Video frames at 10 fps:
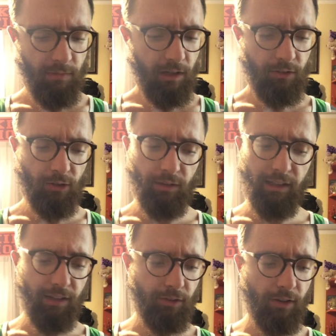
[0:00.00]
certain
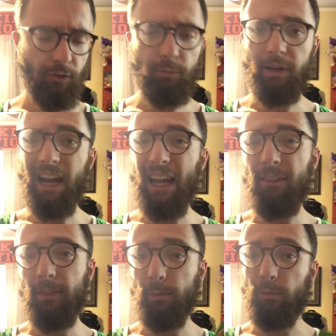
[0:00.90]
lizards, but I
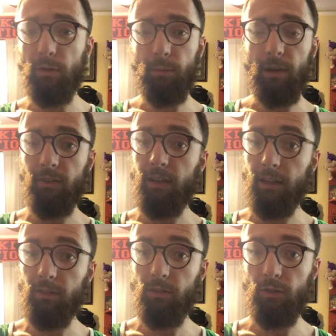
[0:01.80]
use them for my
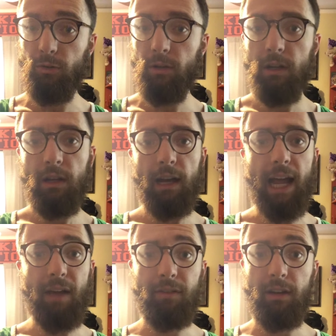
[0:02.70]
snakes too. I
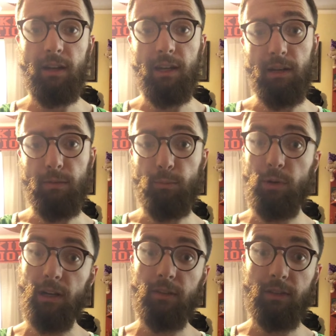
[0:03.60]
have it in
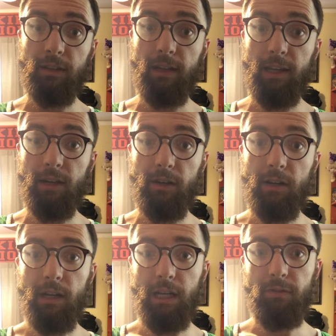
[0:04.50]
Brick's container.
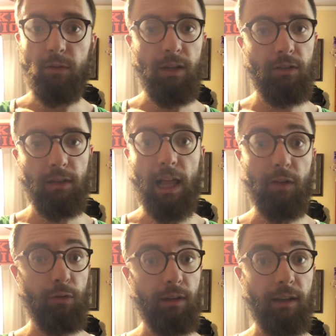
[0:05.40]
Even though he's a
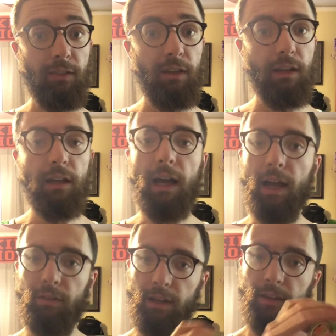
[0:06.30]
California king snake, I
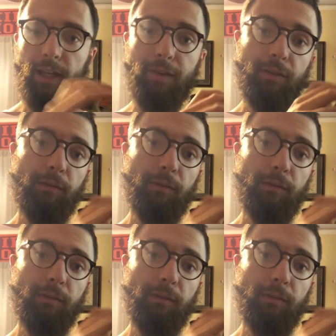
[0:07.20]
have it inside of a